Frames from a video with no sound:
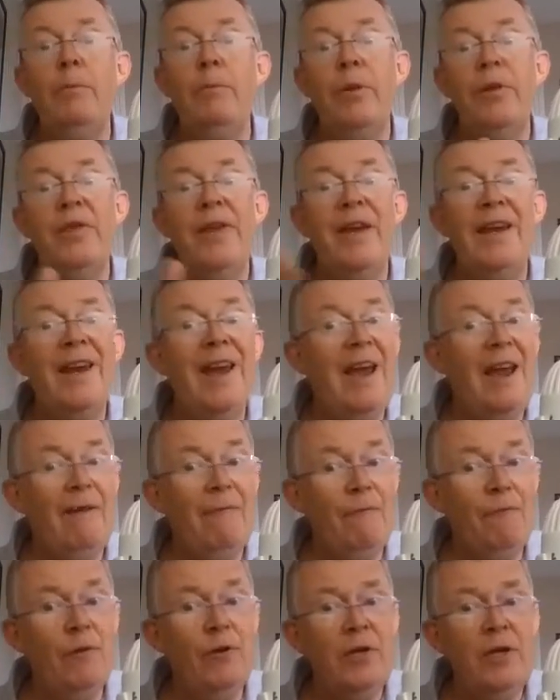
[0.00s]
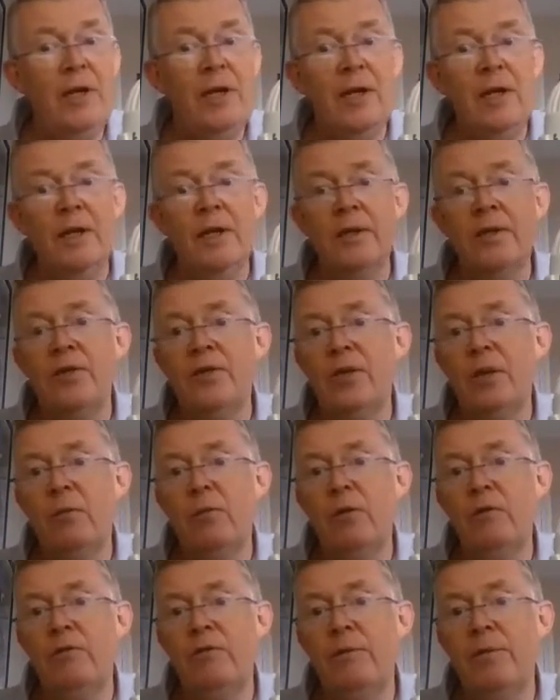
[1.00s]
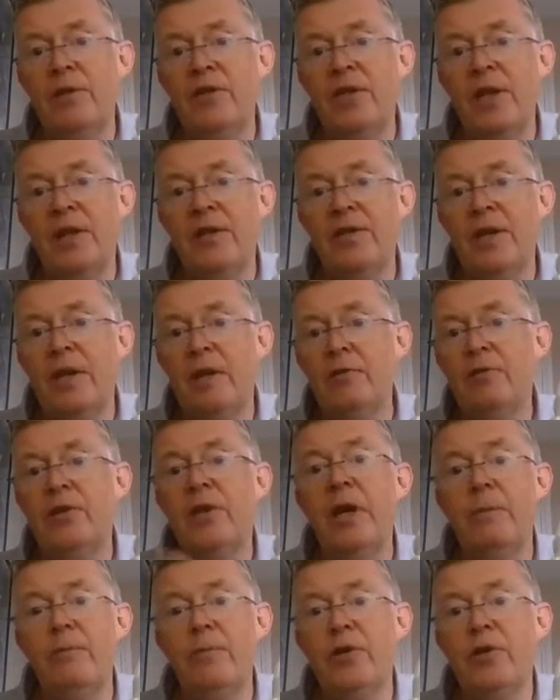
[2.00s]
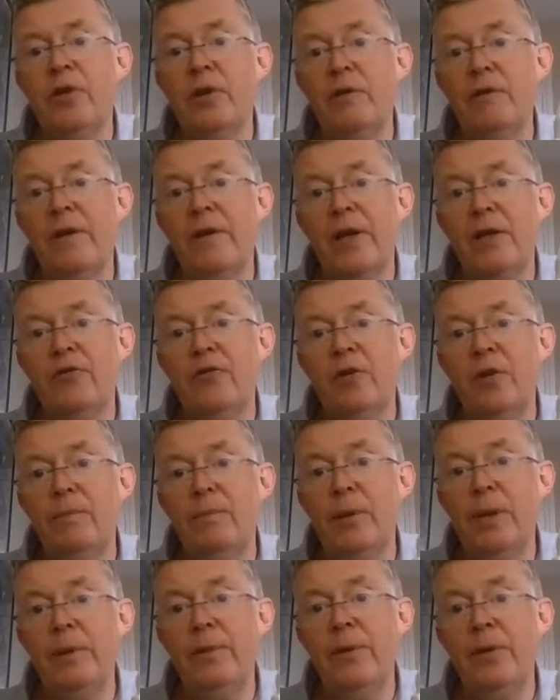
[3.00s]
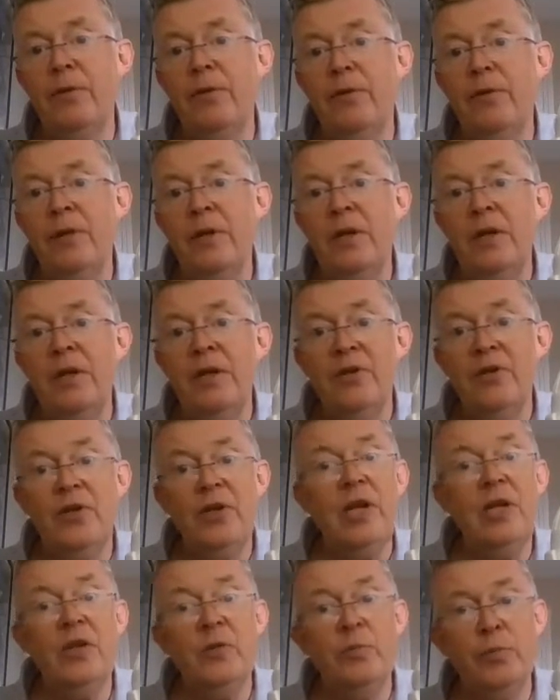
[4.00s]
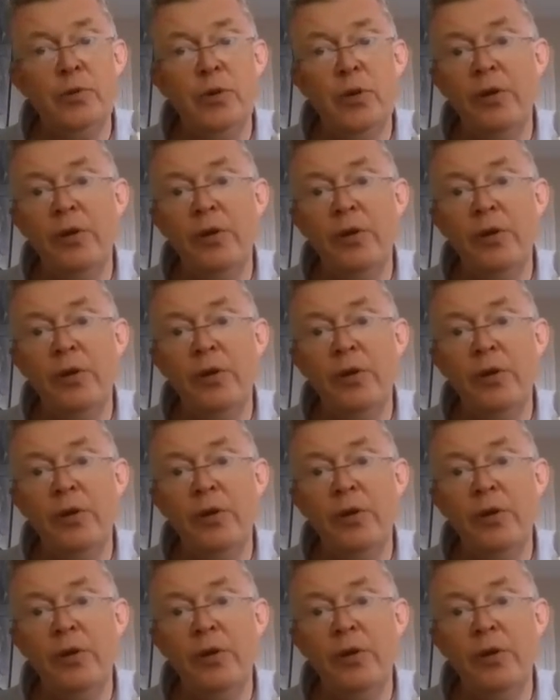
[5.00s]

But then every year, someone from the test house comes to the factory in Plymouth, takes